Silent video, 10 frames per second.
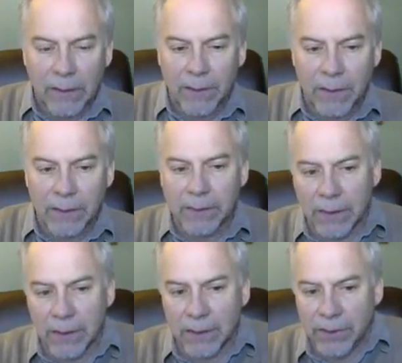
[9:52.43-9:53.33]
This
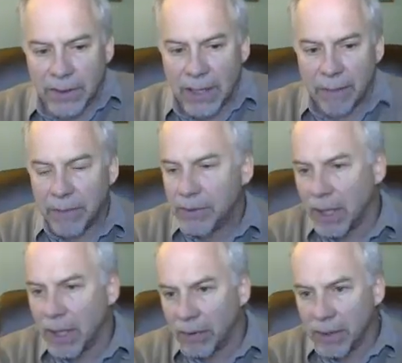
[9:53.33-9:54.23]
step is
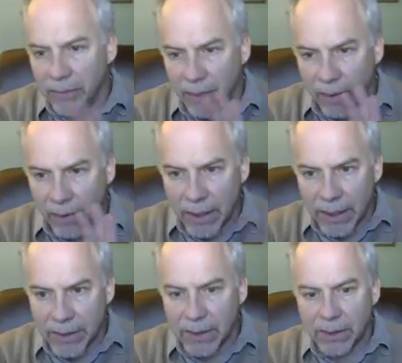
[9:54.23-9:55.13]
generally very
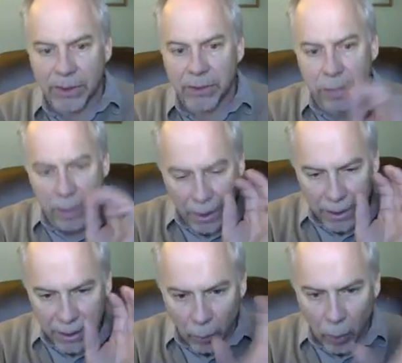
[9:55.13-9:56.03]
easy. You just
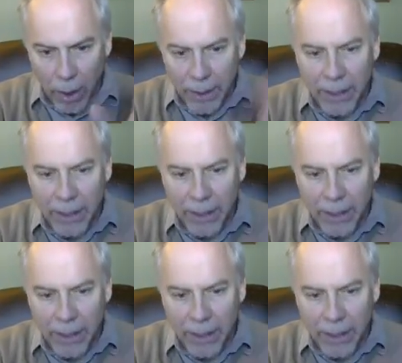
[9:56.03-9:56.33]
plug in 1.